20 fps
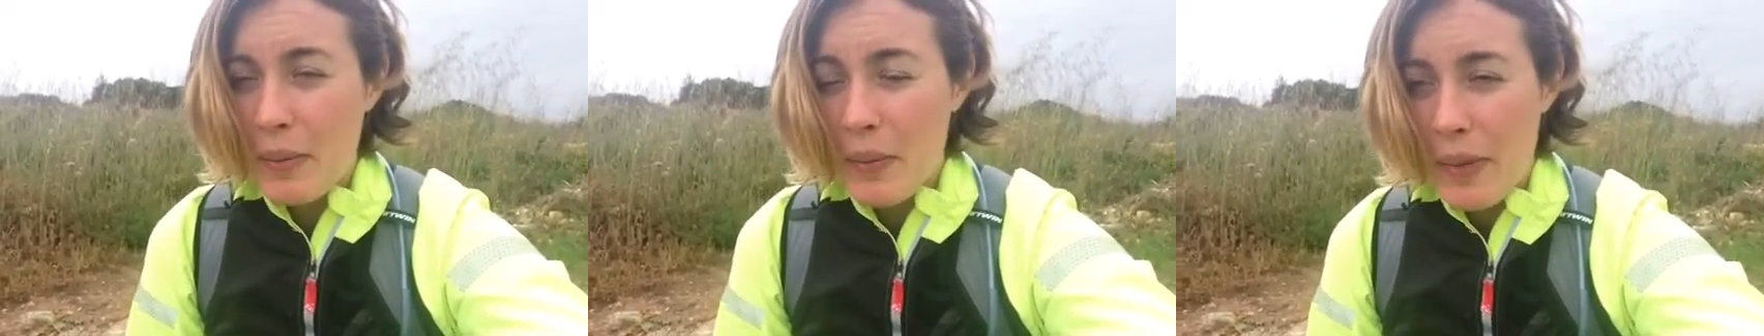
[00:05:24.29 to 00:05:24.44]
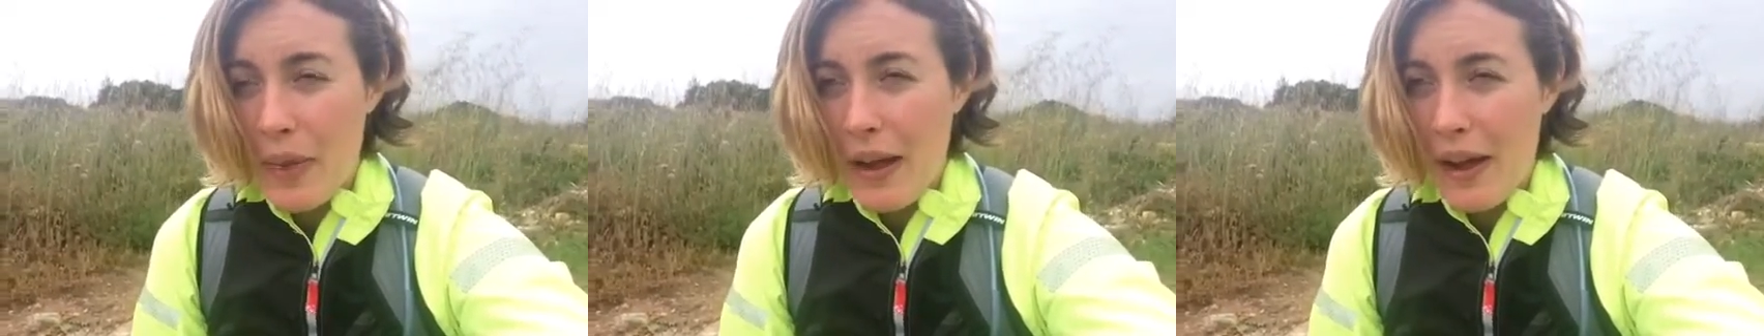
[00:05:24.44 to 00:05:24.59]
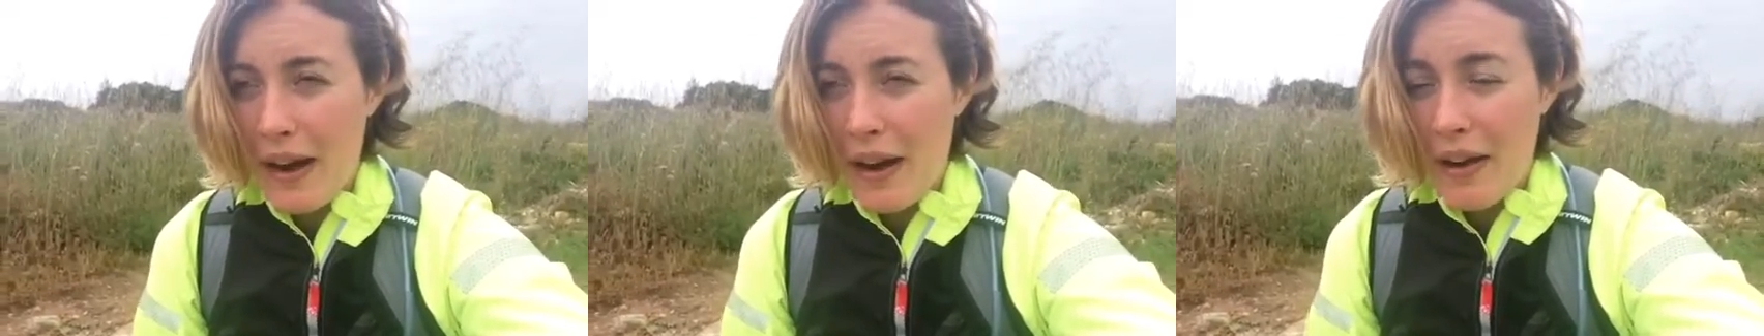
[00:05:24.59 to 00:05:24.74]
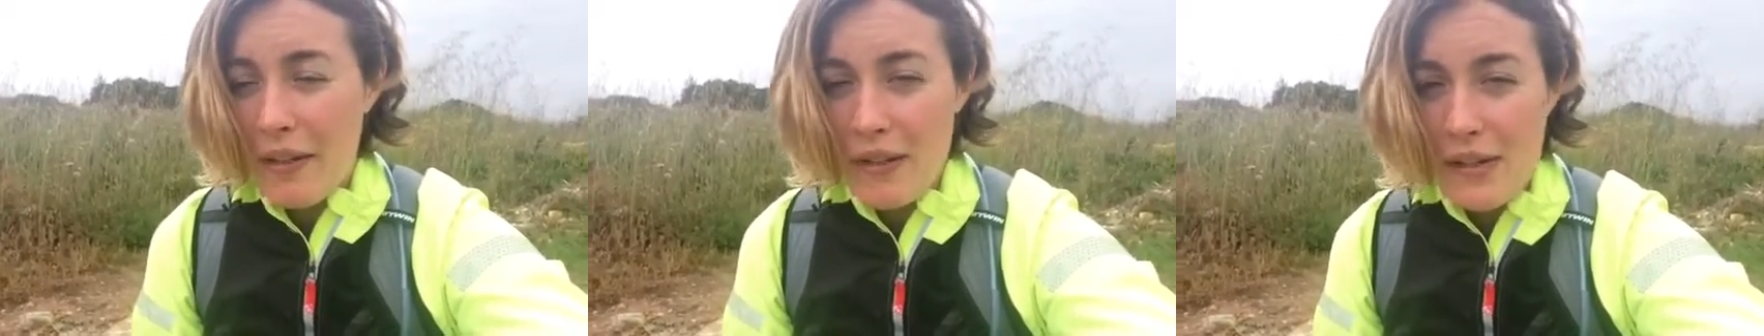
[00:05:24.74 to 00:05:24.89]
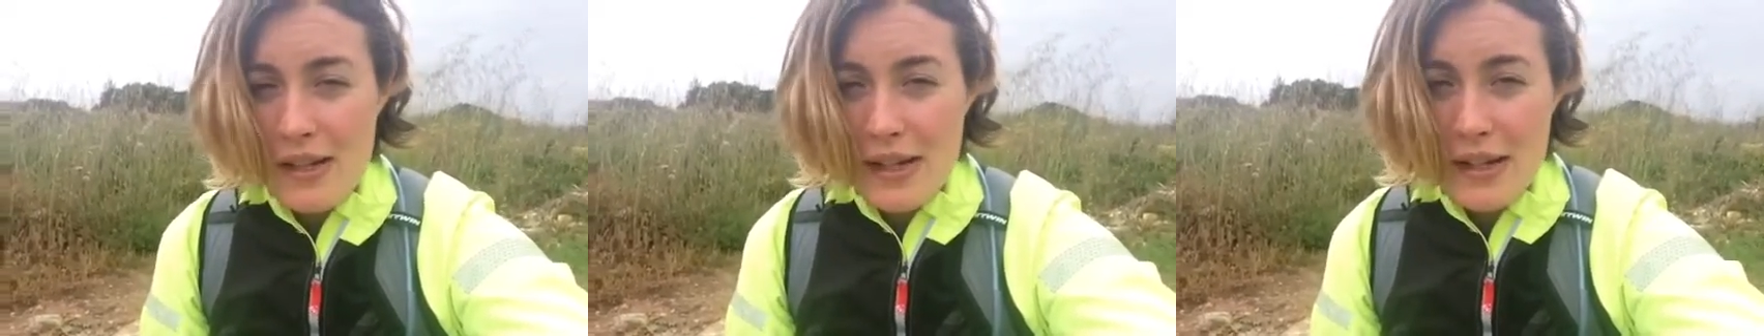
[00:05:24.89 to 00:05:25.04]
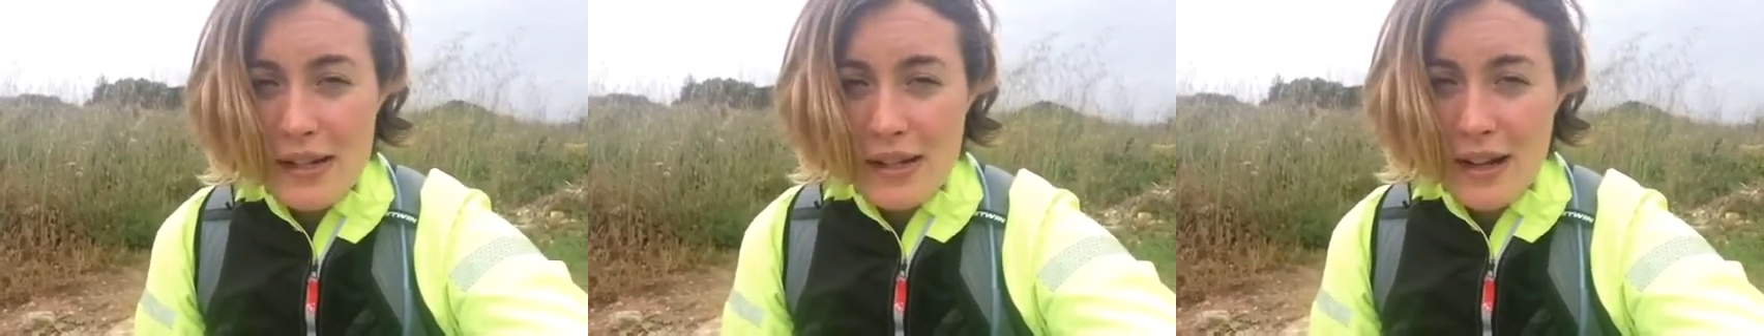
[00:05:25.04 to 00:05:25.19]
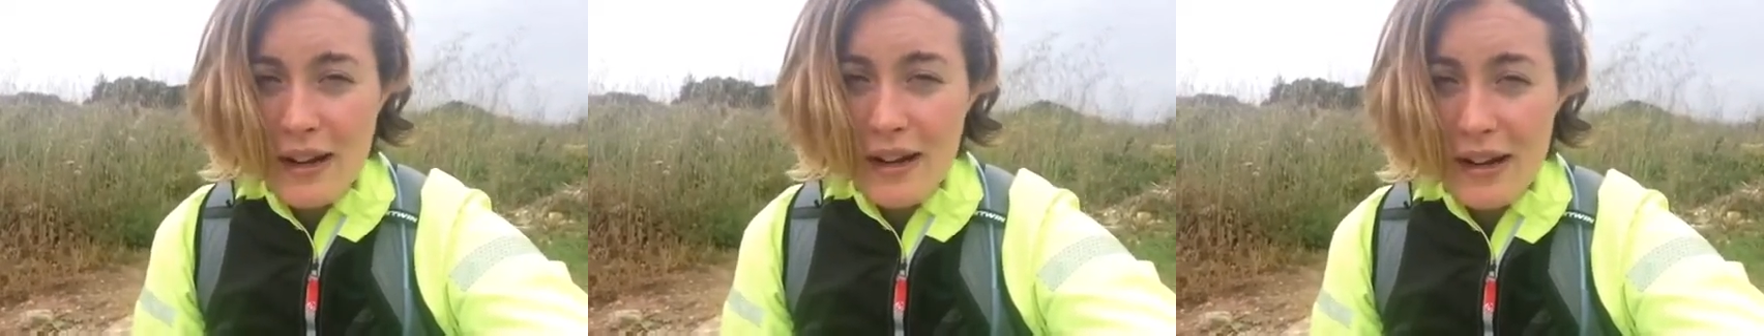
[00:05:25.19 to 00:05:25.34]
but that obviously
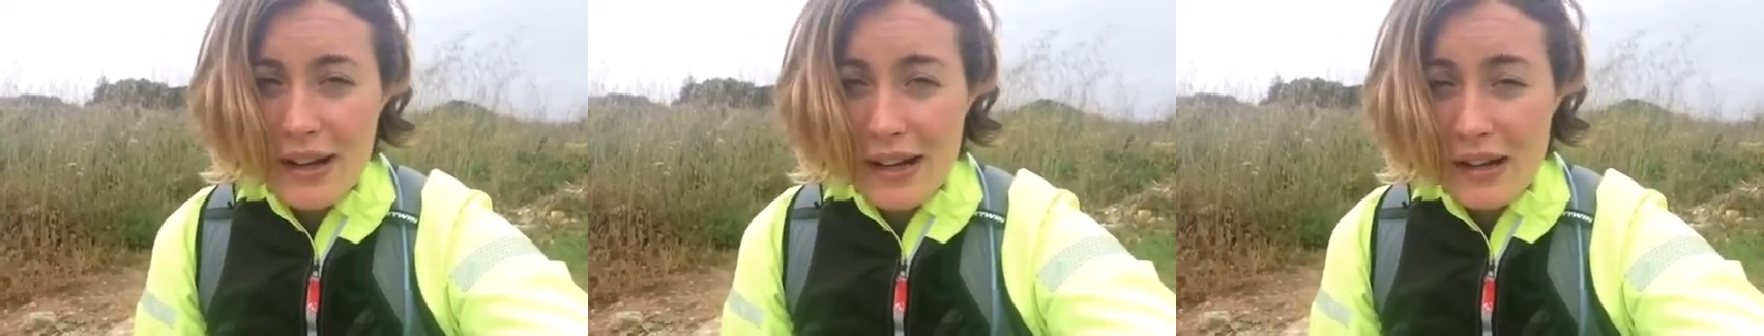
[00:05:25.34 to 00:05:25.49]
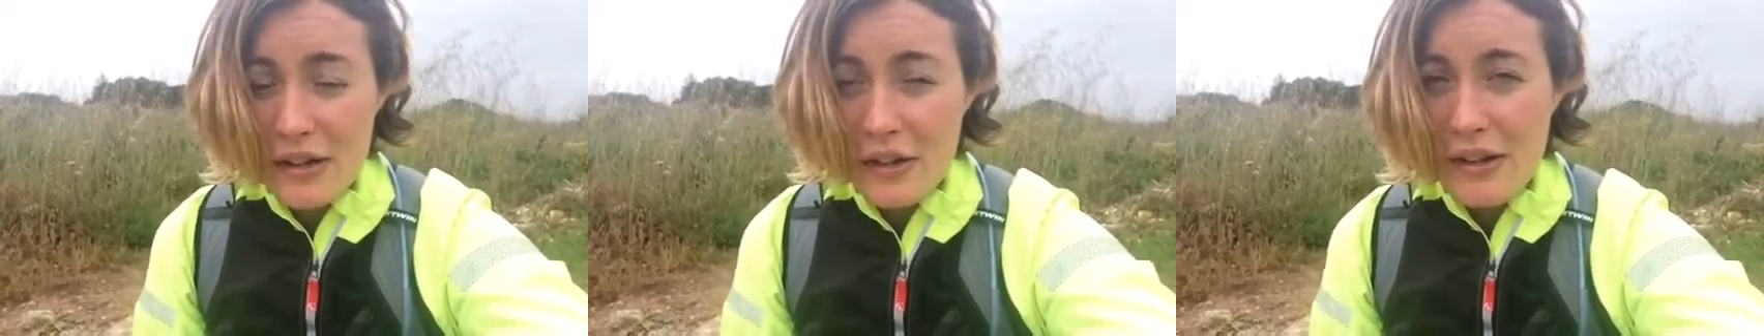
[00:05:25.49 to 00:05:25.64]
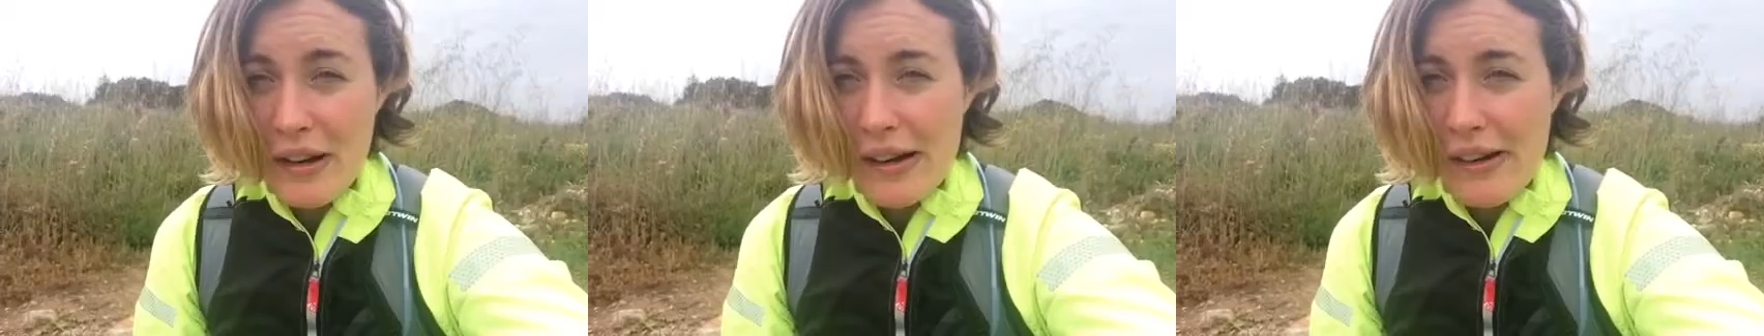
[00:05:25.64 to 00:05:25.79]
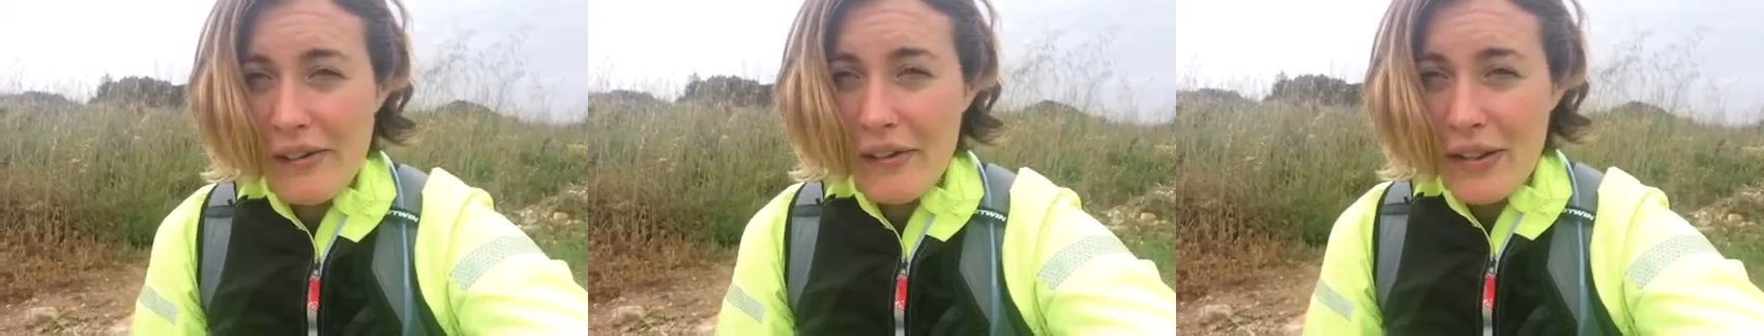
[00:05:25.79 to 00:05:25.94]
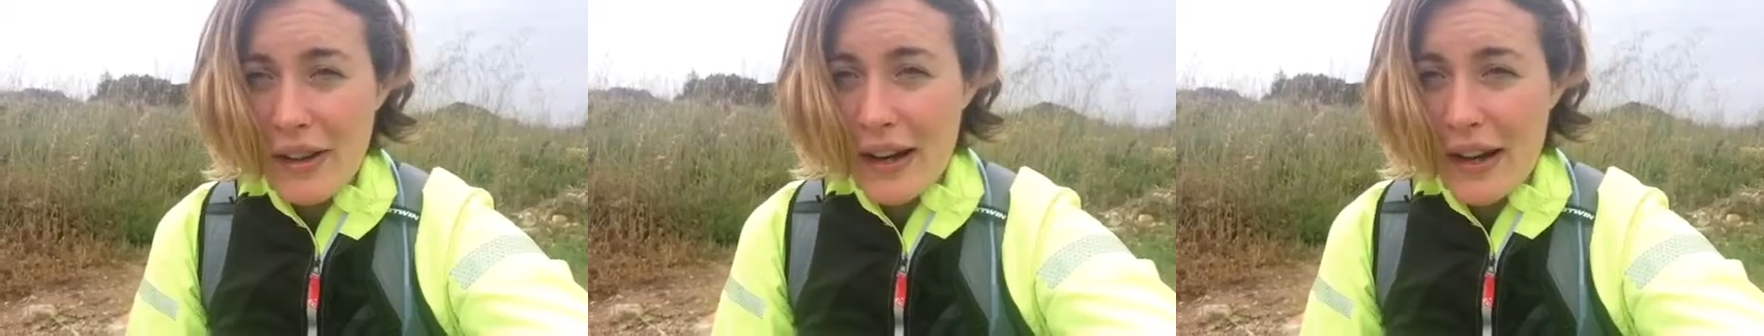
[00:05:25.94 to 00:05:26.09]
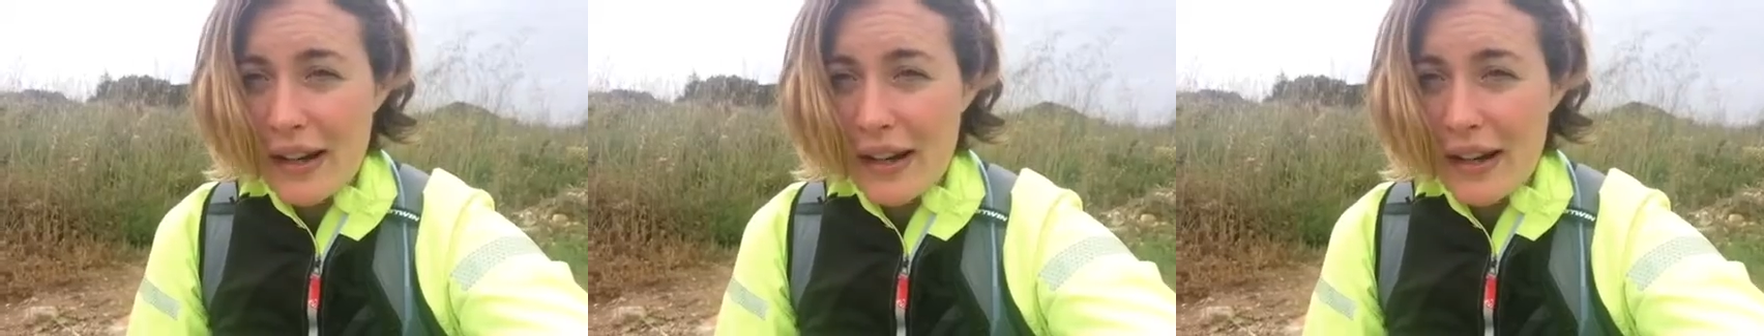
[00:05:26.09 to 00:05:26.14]
is not an issue now for the